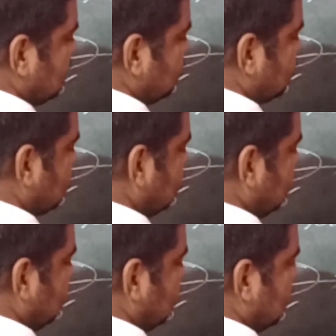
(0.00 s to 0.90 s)

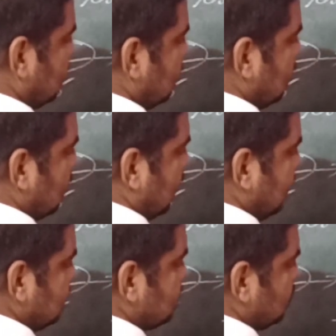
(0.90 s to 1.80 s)
3
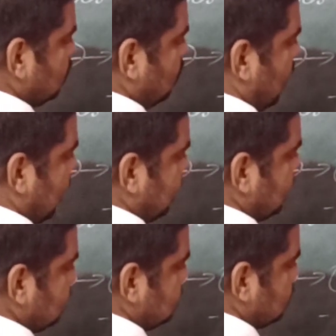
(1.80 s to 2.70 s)
into y,
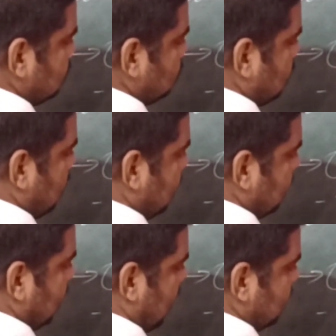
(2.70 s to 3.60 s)

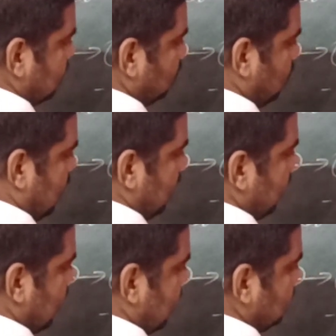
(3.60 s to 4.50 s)
and
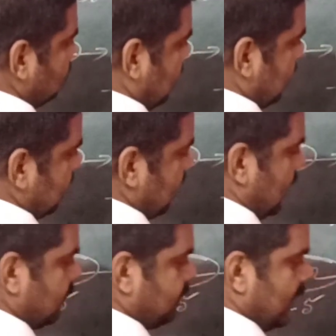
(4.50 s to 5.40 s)
y
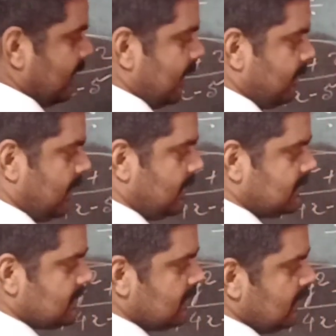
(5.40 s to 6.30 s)
are
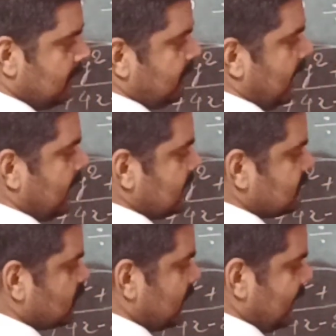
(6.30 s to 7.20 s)
variables. Minus
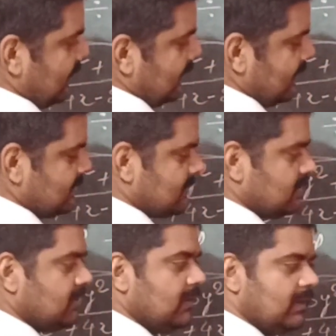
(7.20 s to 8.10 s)
3
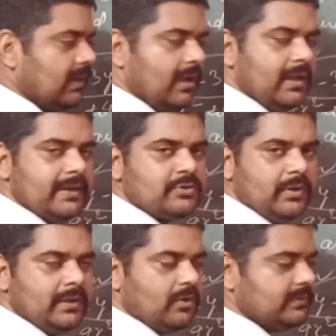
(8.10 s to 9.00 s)
is
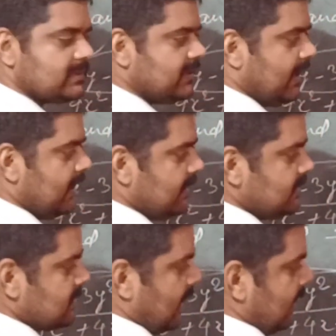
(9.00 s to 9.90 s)
actually
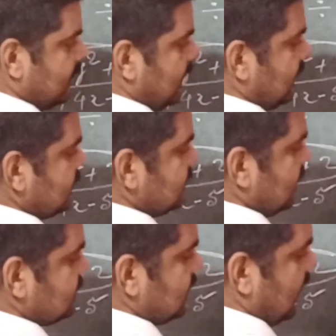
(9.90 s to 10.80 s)
constant, and there is
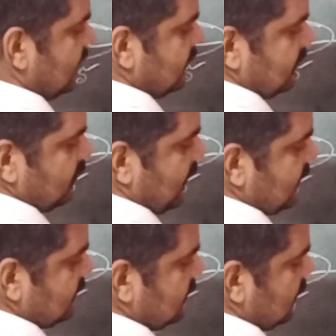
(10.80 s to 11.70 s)
a sign, you can